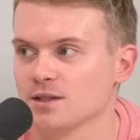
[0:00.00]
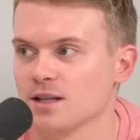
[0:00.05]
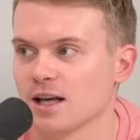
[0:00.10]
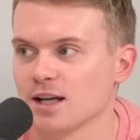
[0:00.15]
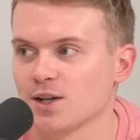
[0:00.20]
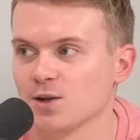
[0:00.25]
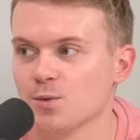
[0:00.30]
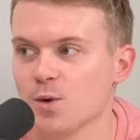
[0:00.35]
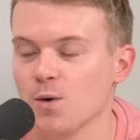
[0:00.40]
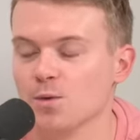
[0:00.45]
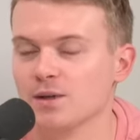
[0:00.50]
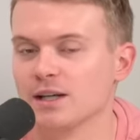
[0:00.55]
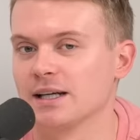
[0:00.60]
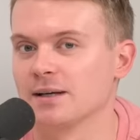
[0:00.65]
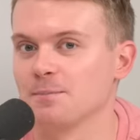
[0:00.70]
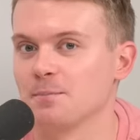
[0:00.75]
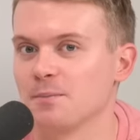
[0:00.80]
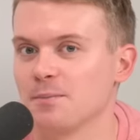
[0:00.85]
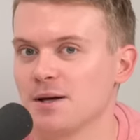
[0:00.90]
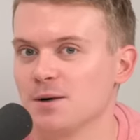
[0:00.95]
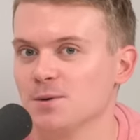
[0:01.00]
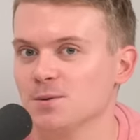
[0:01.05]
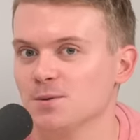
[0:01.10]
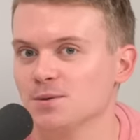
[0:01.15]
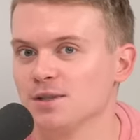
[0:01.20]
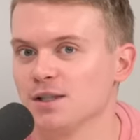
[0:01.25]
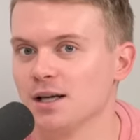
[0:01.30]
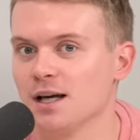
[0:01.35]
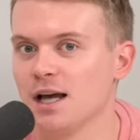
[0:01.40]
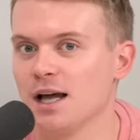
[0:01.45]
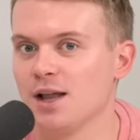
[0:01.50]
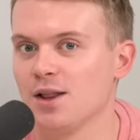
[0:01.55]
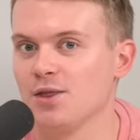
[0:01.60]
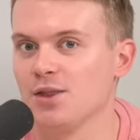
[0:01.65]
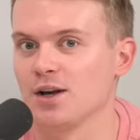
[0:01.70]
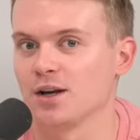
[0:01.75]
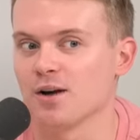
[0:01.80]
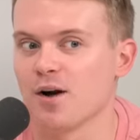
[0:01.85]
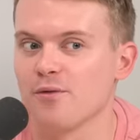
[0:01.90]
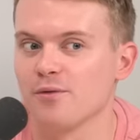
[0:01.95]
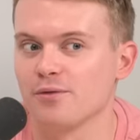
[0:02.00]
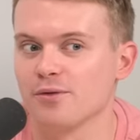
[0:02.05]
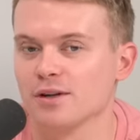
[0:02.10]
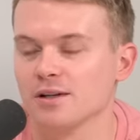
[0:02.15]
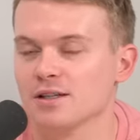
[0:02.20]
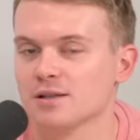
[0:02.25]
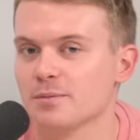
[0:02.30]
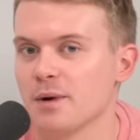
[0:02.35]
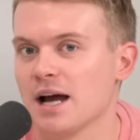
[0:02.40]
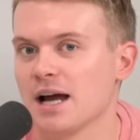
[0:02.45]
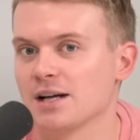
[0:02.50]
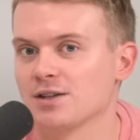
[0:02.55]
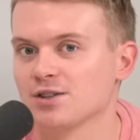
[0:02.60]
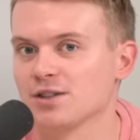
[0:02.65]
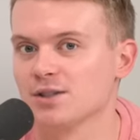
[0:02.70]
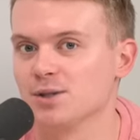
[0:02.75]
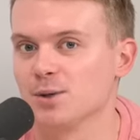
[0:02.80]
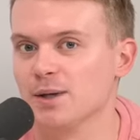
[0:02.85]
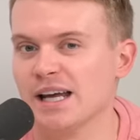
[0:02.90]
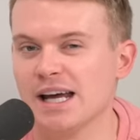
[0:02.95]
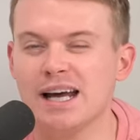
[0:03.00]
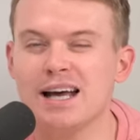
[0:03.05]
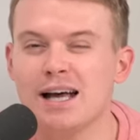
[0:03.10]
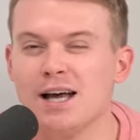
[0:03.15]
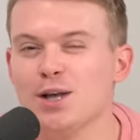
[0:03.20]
Like you only build the confidence by actually doing it.